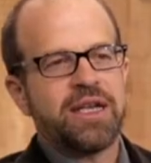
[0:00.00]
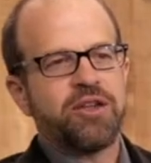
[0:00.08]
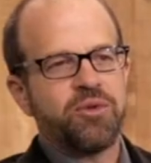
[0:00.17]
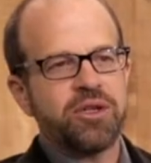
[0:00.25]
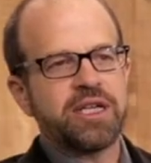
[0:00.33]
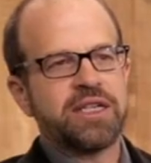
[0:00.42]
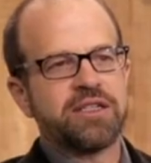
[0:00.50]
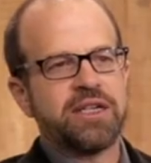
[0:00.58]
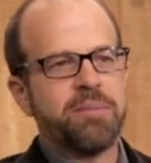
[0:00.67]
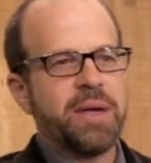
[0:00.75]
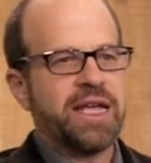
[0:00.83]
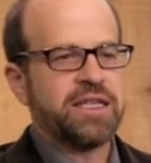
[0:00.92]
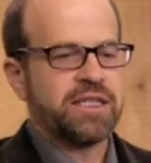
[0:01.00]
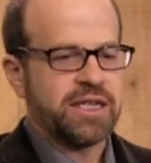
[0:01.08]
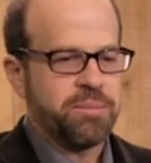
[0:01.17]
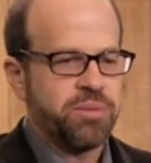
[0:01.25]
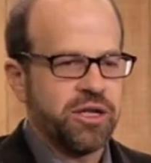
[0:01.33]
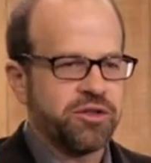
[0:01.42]
It really is an
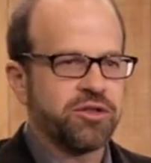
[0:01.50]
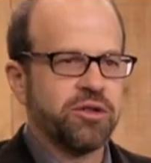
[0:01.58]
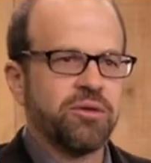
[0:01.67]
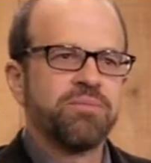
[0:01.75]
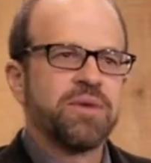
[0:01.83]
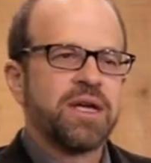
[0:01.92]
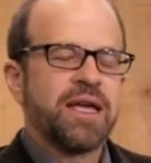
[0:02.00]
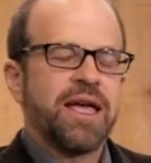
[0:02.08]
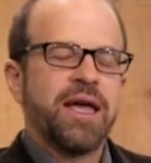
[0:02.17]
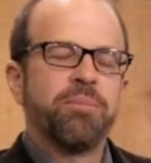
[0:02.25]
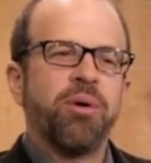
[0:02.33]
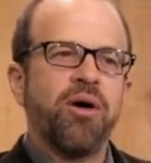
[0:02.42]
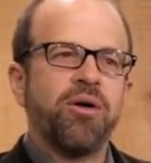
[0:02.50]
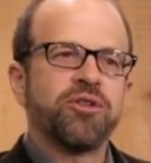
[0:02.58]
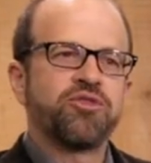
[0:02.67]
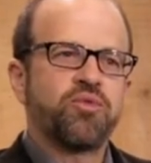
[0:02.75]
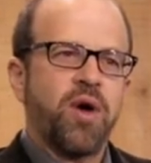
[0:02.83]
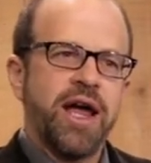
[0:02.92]
amazing epistle, and Paul
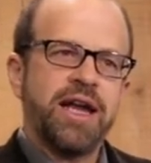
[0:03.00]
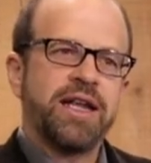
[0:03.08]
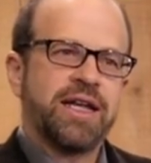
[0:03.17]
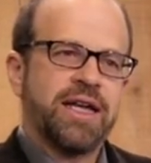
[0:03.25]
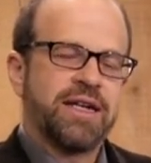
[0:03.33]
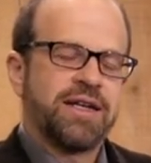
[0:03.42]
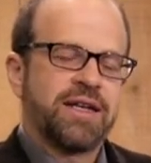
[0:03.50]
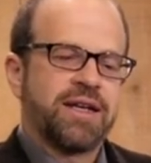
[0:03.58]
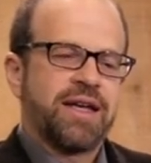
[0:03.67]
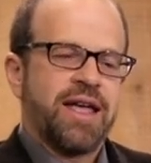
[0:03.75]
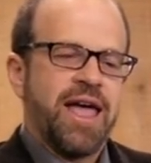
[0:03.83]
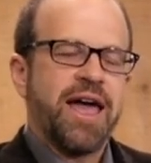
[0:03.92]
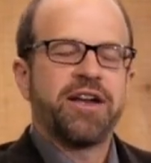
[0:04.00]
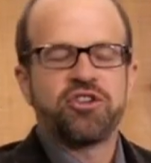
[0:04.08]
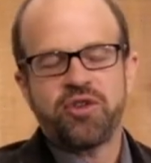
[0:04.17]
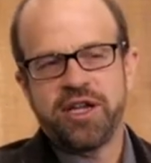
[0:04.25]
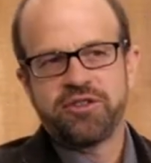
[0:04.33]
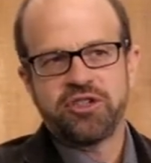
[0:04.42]
is writing it at a
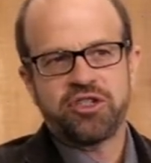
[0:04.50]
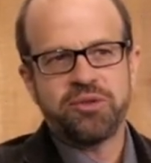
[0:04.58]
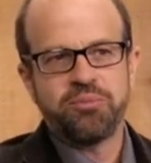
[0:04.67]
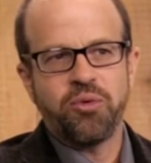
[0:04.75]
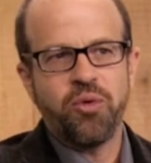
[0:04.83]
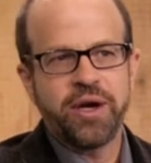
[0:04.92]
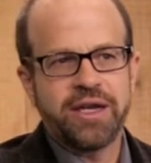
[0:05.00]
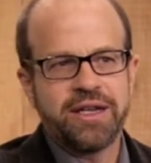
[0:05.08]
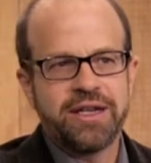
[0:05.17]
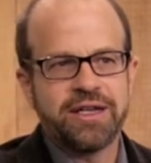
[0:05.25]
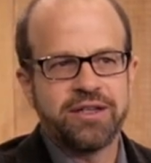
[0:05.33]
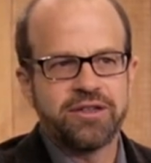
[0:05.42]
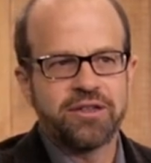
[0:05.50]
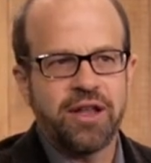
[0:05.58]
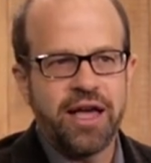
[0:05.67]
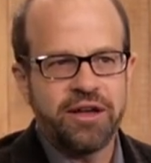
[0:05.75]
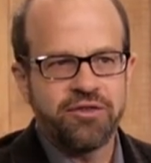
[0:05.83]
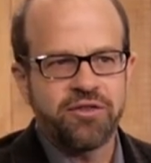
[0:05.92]
transition point in his
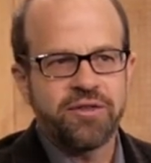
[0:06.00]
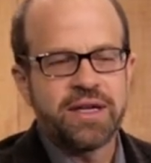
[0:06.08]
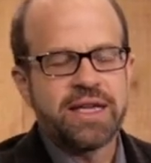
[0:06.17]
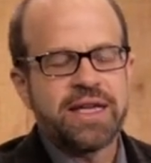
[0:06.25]
life.